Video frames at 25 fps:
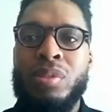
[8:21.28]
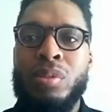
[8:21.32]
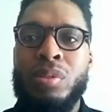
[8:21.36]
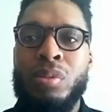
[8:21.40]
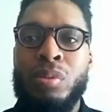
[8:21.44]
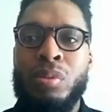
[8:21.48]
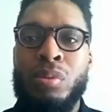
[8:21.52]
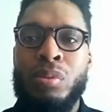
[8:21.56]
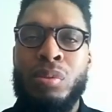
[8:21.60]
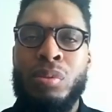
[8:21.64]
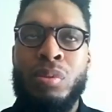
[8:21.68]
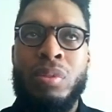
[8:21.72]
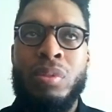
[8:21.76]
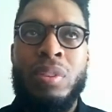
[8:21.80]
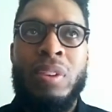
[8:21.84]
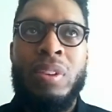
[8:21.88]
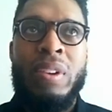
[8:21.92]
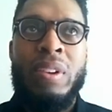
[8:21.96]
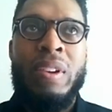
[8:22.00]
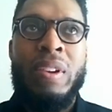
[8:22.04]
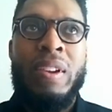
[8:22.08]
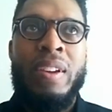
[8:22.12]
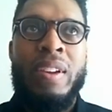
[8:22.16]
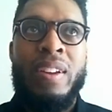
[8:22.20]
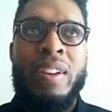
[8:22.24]
to
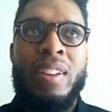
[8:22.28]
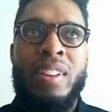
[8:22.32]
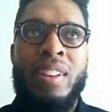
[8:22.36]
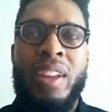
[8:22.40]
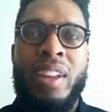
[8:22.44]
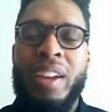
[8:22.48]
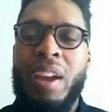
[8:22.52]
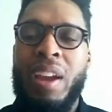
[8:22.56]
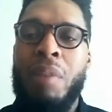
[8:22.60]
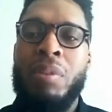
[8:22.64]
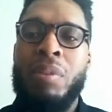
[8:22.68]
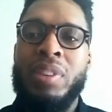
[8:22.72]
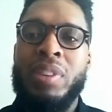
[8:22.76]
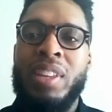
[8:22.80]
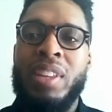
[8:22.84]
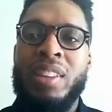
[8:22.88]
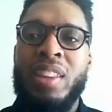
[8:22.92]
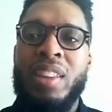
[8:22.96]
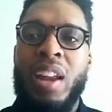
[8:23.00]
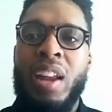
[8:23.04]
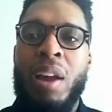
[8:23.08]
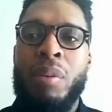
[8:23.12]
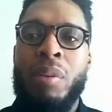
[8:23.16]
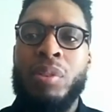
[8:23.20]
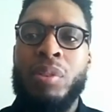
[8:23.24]
like everything
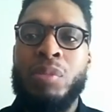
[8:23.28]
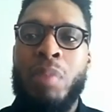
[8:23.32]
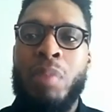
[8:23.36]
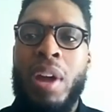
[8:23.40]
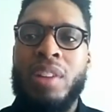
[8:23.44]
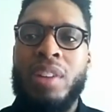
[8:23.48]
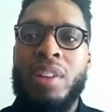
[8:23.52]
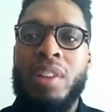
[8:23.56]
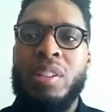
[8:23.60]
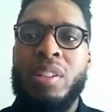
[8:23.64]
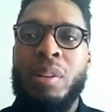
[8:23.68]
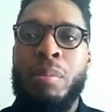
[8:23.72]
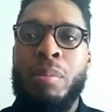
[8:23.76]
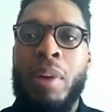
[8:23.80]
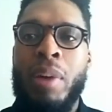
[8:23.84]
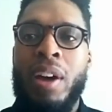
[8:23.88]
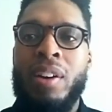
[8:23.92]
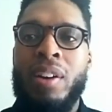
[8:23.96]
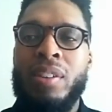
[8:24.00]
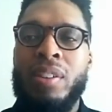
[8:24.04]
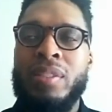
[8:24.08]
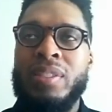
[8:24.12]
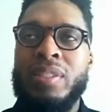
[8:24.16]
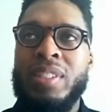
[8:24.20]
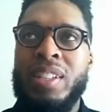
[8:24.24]
that I was passionate
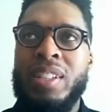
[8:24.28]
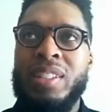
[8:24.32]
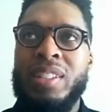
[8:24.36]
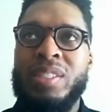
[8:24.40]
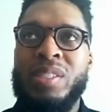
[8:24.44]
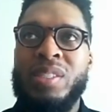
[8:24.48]
about. And